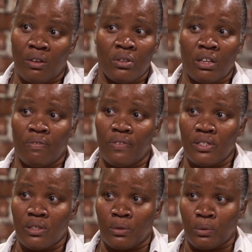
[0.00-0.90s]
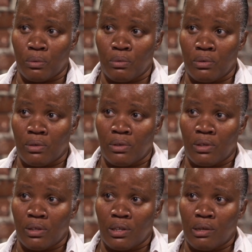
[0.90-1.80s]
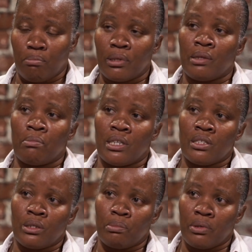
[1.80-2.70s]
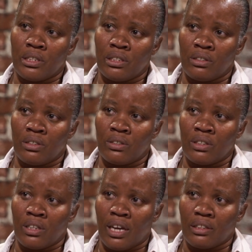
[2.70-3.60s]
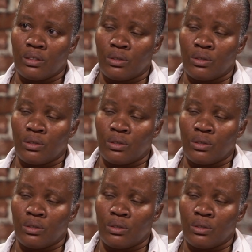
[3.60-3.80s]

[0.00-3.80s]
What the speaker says: only physical, but the mental oppression during that